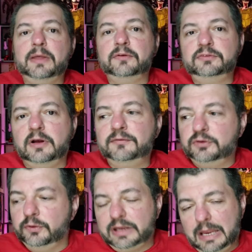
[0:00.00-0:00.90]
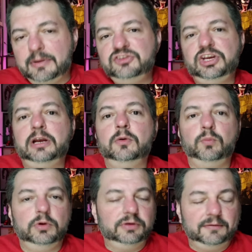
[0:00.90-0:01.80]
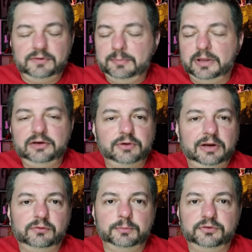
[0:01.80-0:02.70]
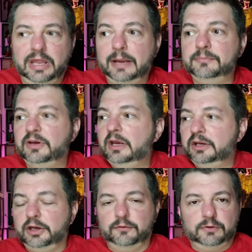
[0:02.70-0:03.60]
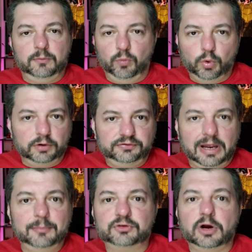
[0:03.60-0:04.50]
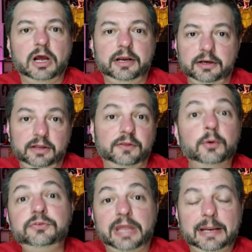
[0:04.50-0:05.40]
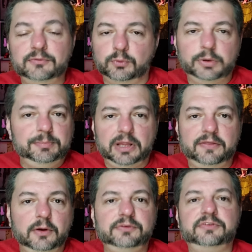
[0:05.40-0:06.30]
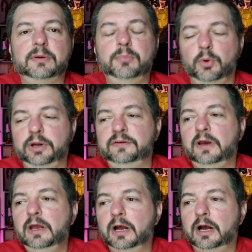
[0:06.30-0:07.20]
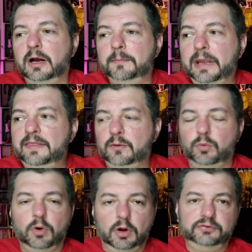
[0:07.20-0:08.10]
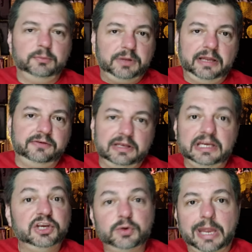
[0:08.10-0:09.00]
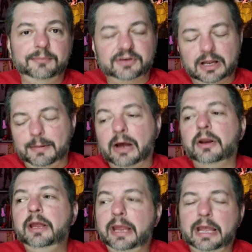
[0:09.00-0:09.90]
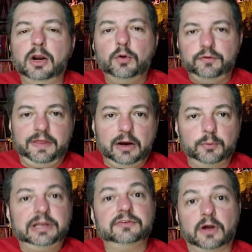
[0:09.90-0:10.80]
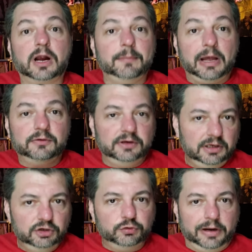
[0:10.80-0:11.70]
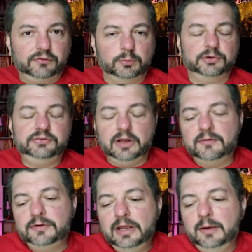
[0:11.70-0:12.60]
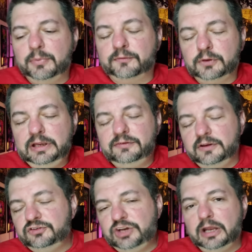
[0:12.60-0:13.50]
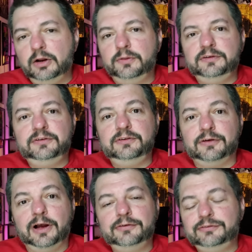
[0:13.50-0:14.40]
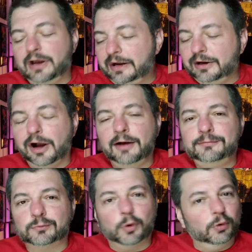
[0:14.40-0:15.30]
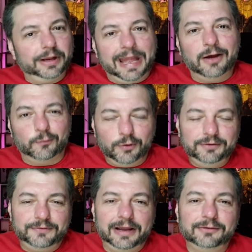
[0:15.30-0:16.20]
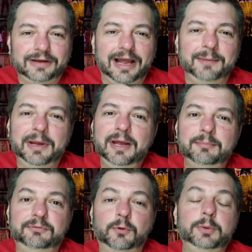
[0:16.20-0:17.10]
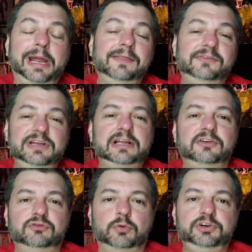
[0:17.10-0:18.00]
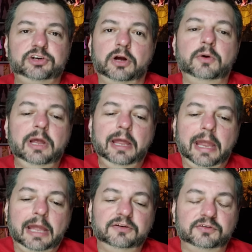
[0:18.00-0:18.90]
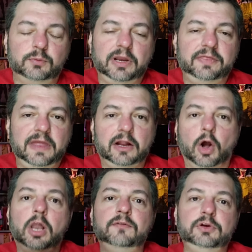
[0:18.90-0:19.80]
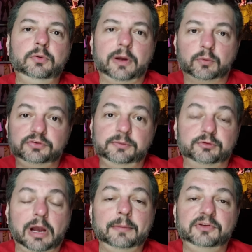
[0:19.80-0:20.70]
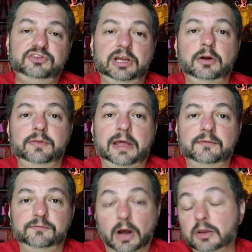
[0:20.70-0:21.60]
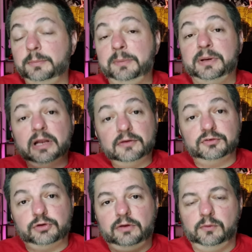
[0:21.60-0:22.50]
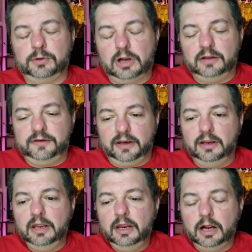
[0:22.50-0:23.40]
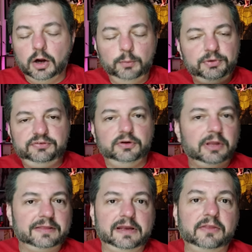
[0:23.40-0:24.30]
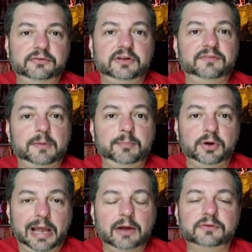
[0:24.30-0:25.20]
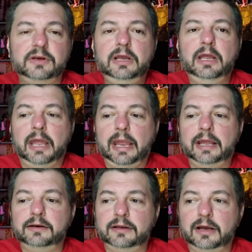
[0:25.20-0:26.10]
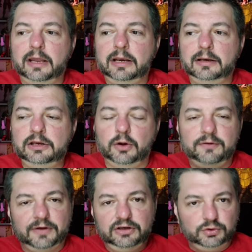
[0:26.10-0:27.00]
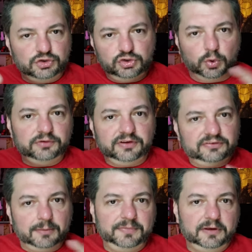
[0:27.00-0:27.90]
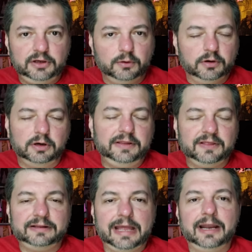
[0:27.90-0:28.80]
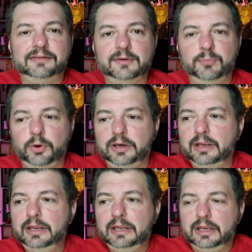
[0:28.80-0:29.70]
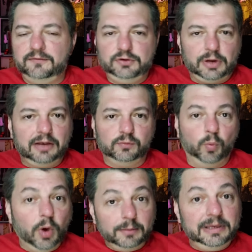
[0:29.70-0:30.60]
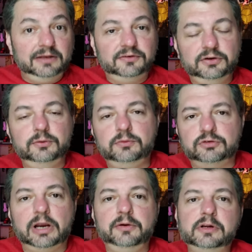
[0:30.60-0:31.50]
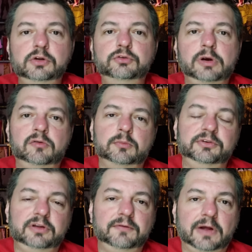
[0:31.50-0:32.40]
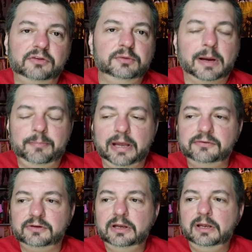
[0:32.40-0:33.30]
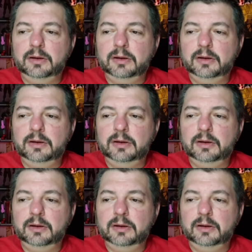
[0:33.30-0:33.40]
other stuff. So the gaming channel will definitely play Transformers games, you know, from War, Cybertron, and, and those games. We'll replay those at some point. Um, and then we'll also play any new games that come out. And over there, we can talk about Transformers stuff. But for at least this channel, this is us signing off, rolling out one final time before we end the Seek and Destroy show. And just want to thank all of you that were subscribed to this channel, that followed me because of Transformer content. I hope you still like the other stuff I put out. And, uh, and you know, if I do shorts at something, you know, or anything like that at some point, if you guys want me to try to include Transformer stuff, I'll do my best.